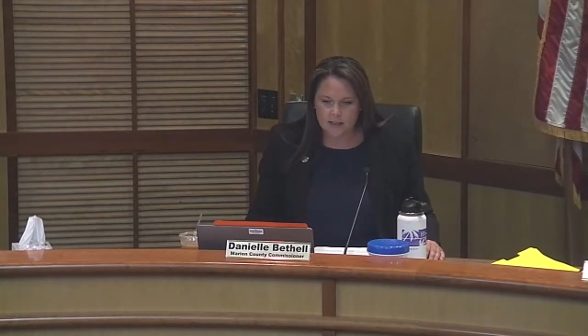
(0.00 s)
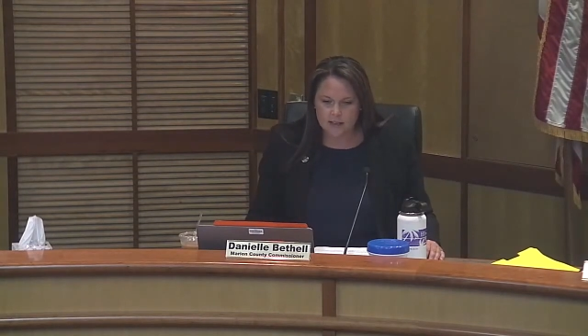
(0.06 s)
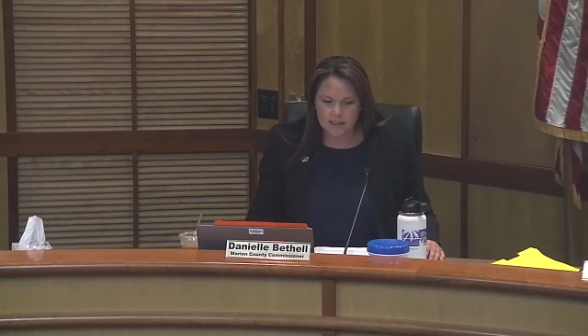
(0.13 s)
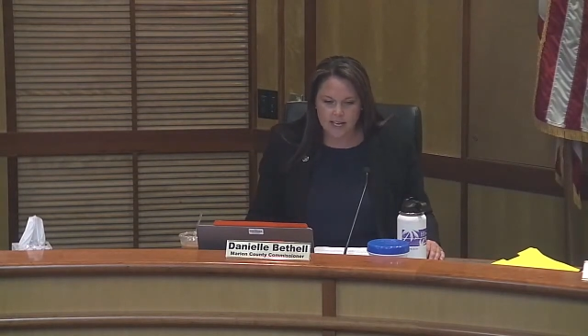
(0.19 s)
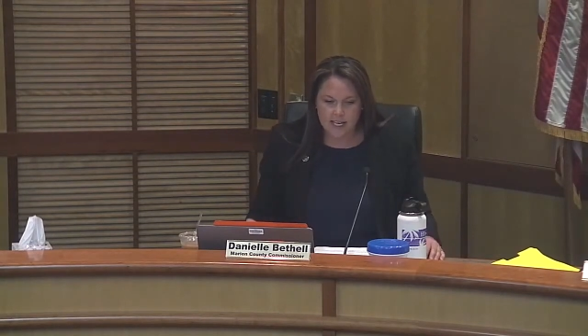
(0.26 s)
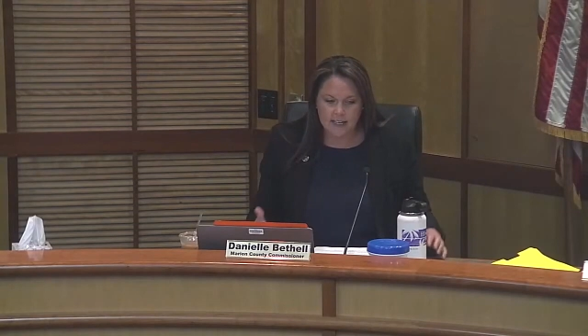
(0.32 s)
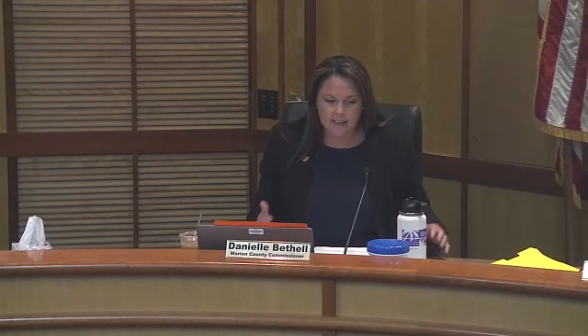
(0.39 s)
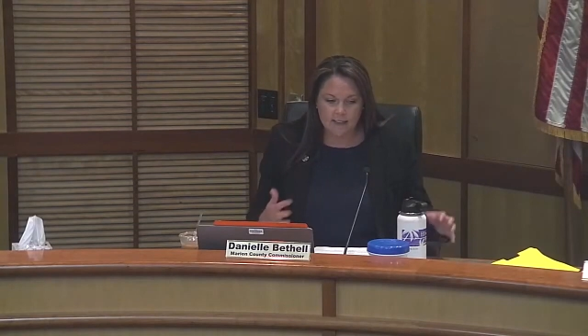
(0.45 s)

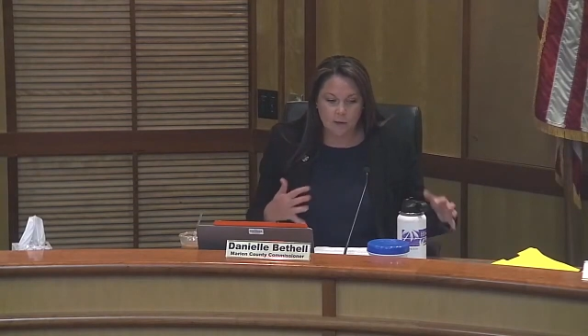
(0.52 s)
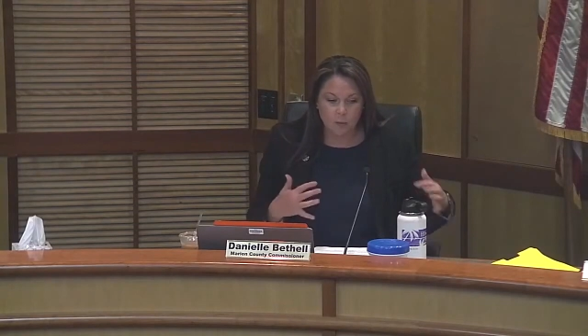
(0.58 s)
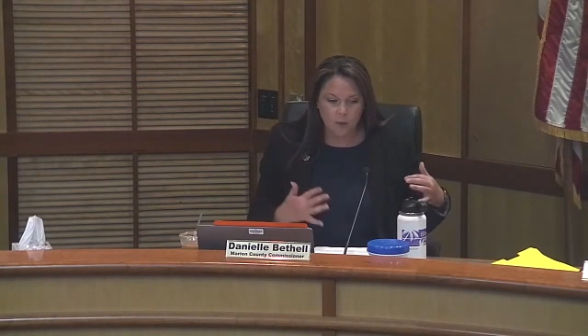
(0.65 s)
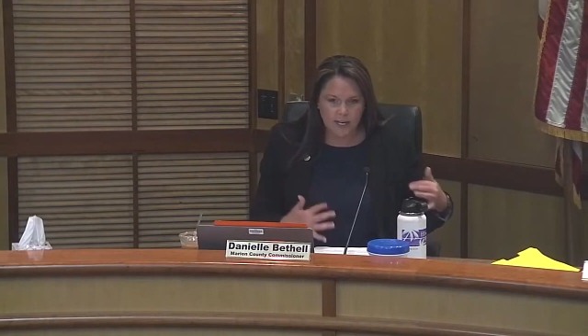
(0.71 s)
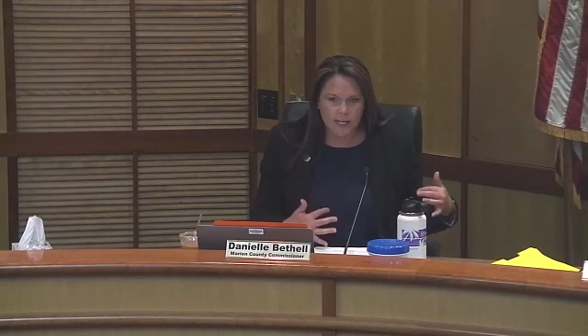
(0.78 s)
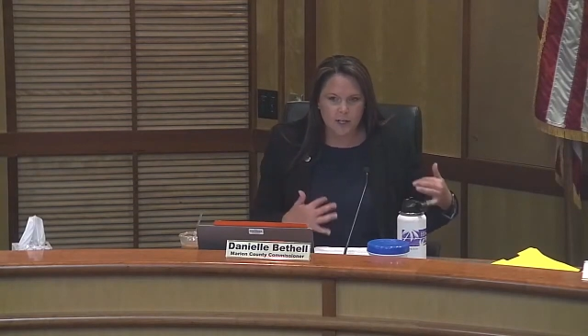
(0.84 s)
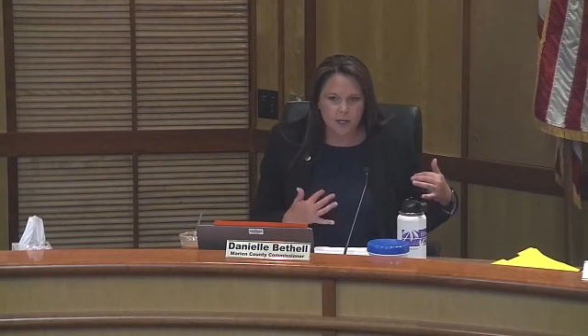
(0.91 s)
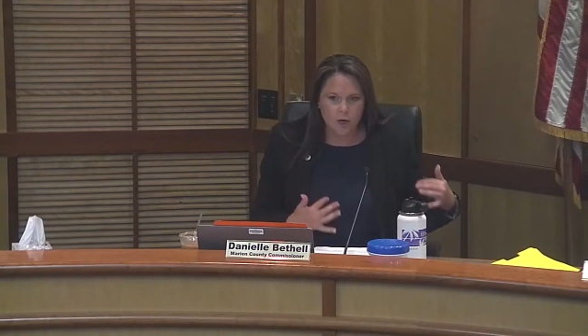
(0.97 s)
think that
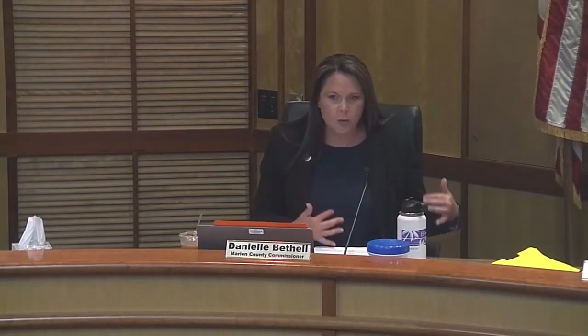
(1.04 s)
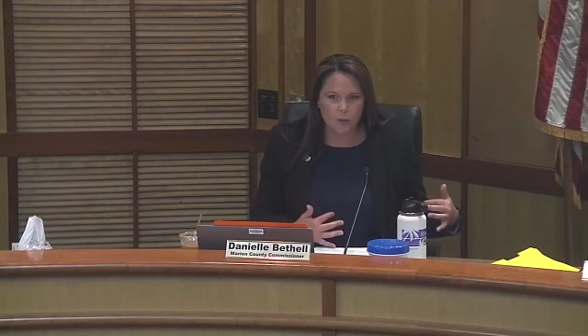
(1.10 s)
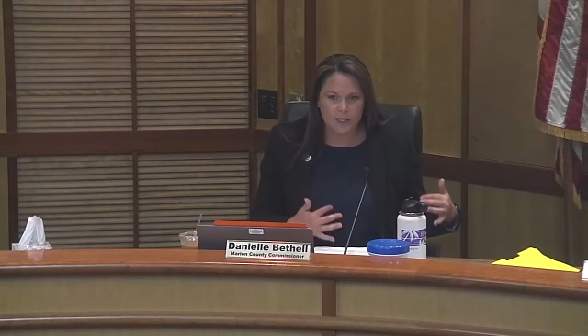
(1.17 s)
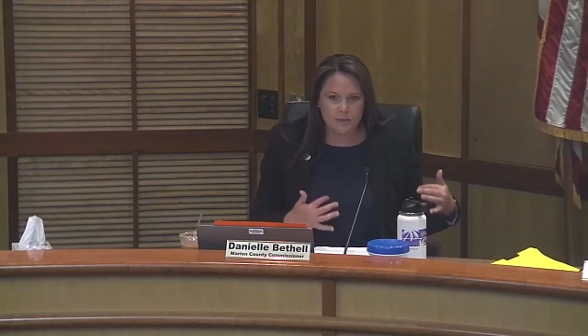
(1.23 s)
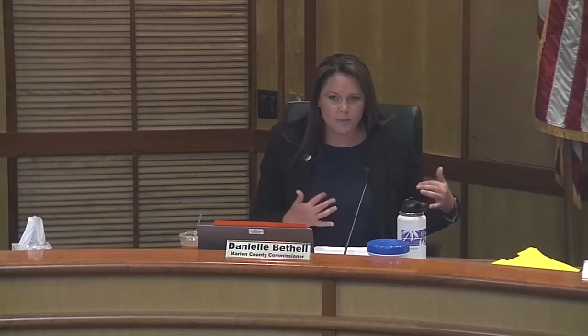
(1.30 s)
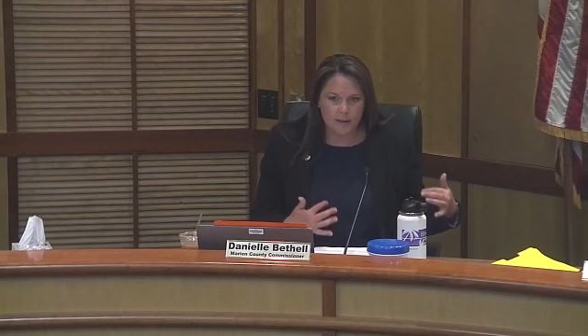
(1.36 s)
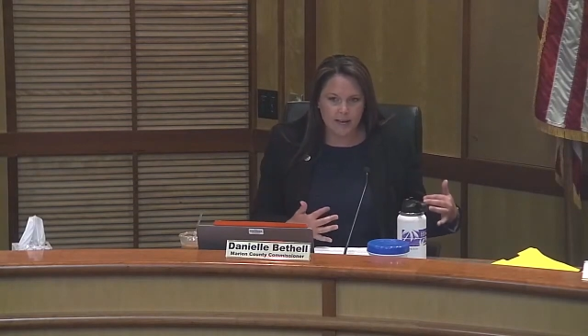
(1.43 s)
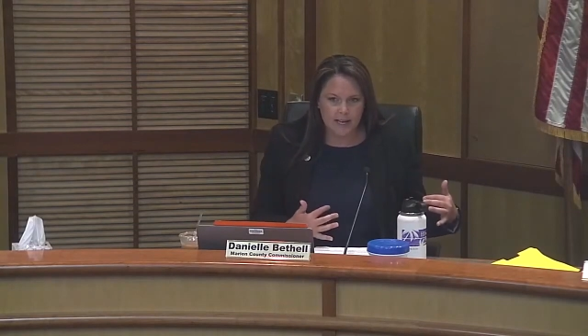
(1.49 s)
we know
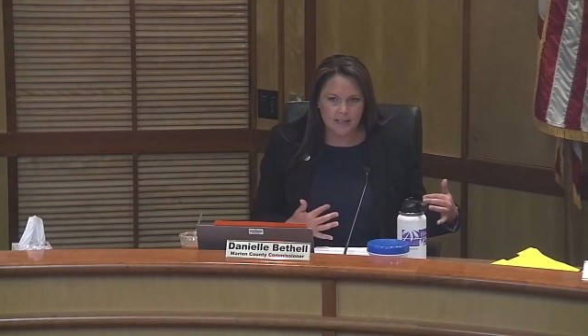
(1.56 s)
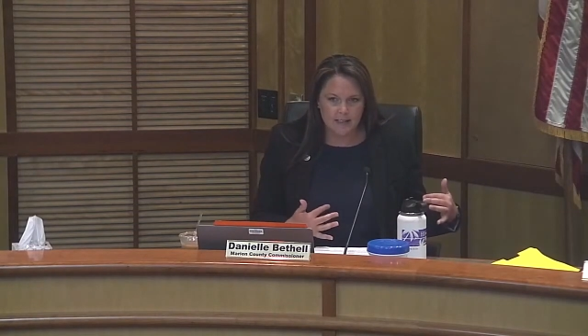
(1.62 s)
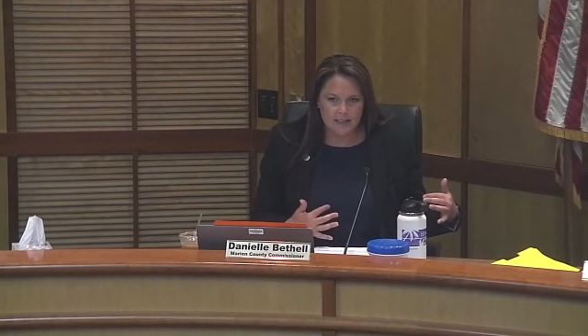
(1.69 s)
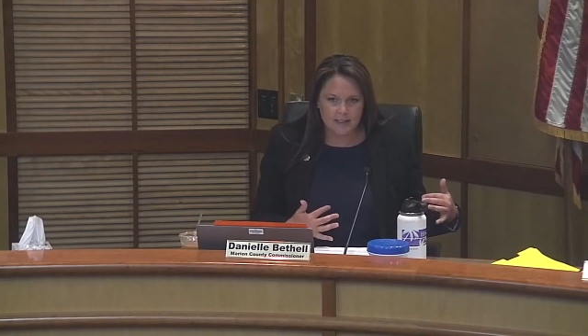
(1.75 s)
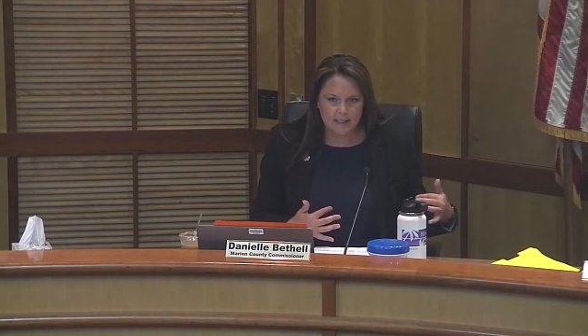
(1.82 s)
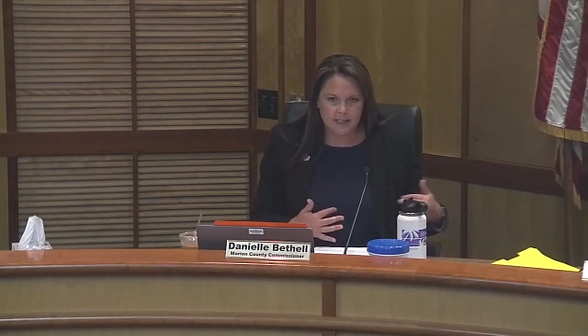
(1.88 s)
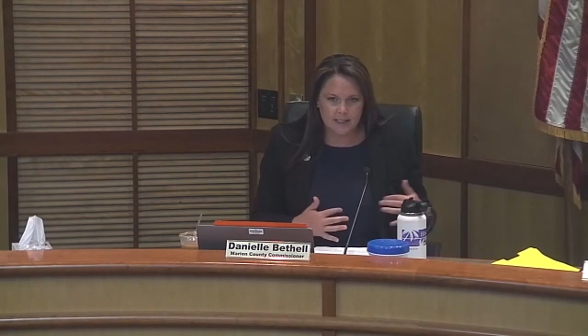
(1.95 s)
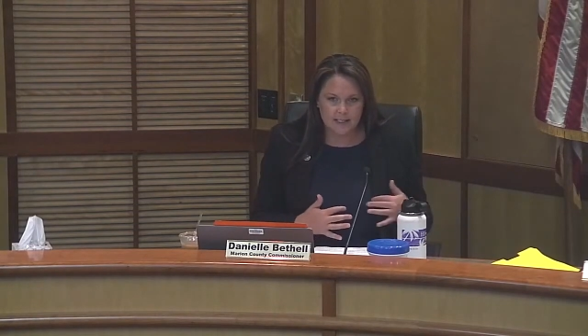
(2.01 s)
what's
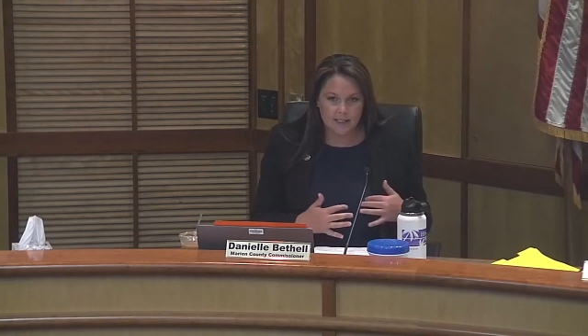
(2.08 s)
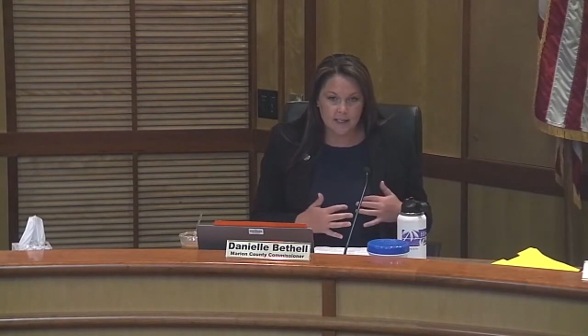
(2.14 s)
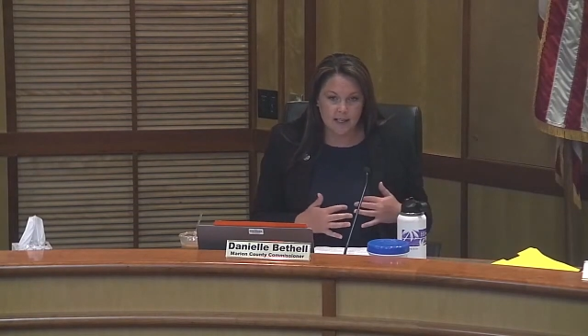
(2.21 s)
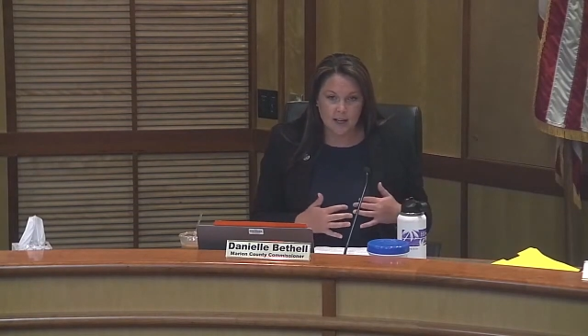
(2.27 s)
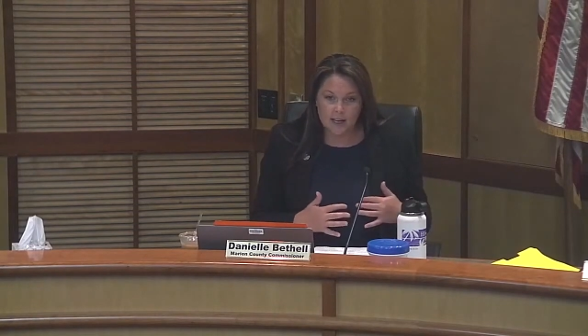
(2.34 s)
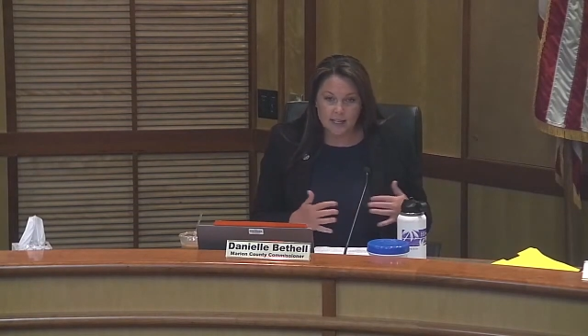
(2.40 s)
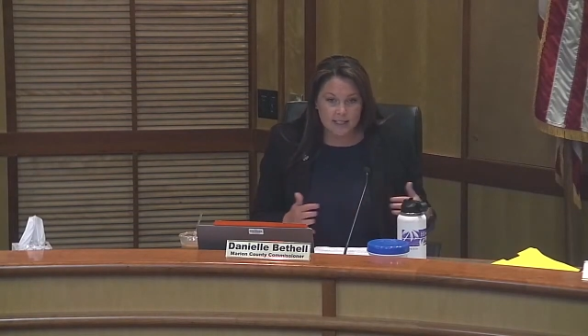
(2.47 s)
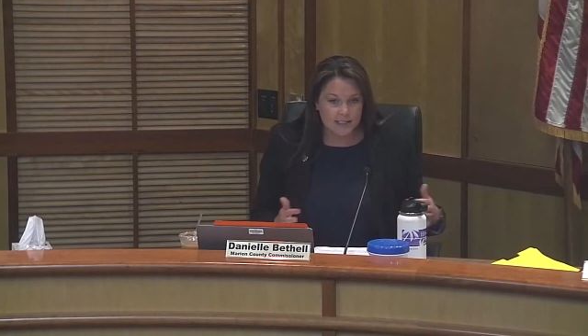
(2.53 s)
best is
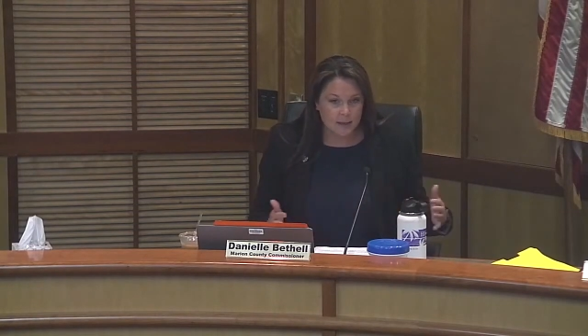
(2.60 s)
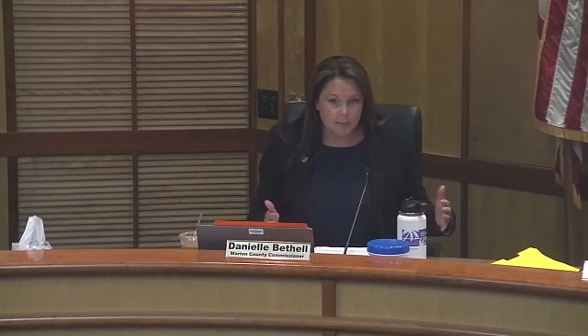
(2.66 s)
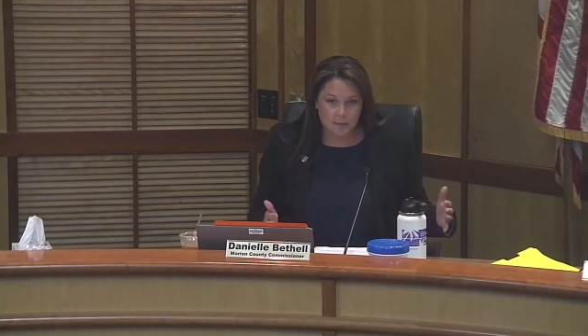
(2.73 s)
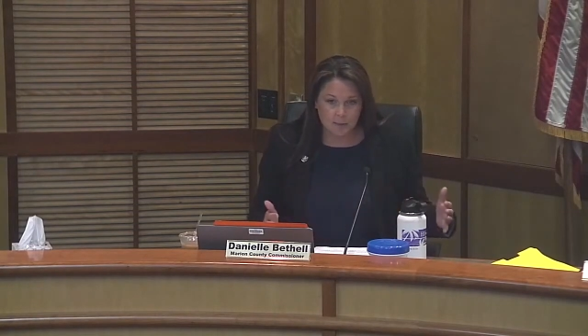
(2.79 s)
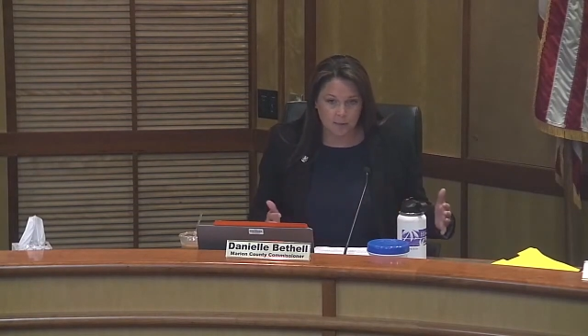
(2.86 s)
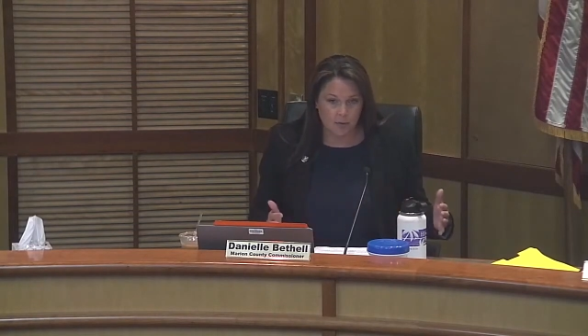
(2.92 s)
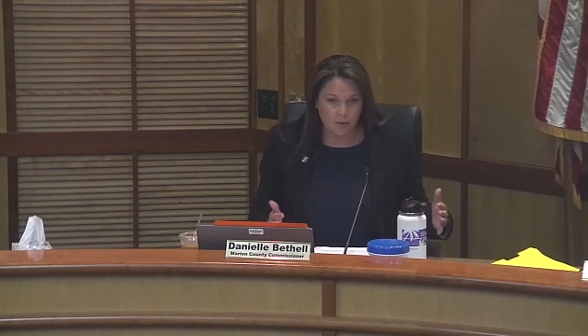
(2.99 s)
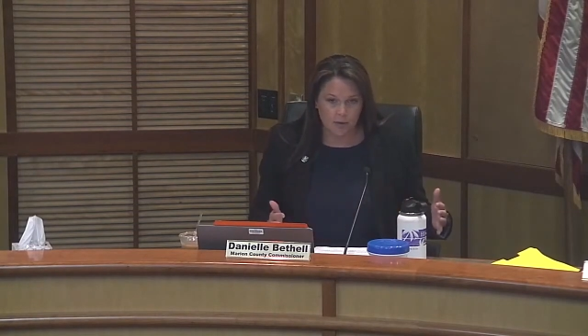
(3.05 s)

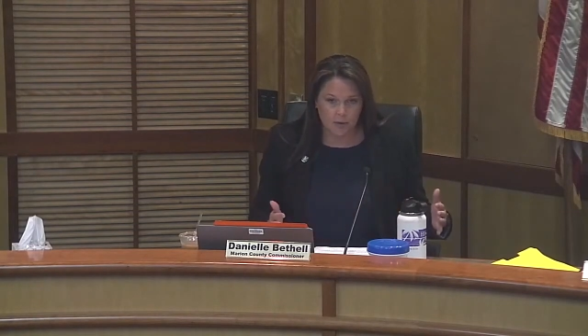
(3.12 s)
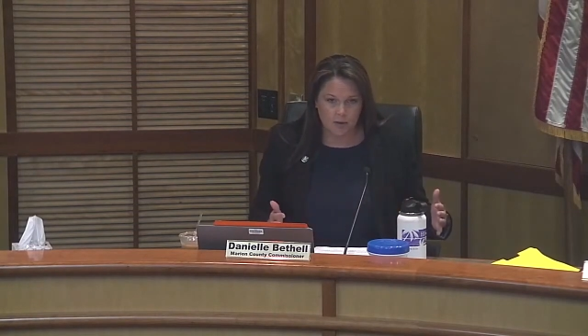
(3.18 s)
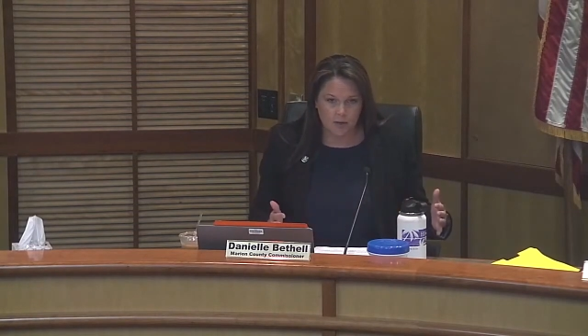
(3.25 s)
unacceptable.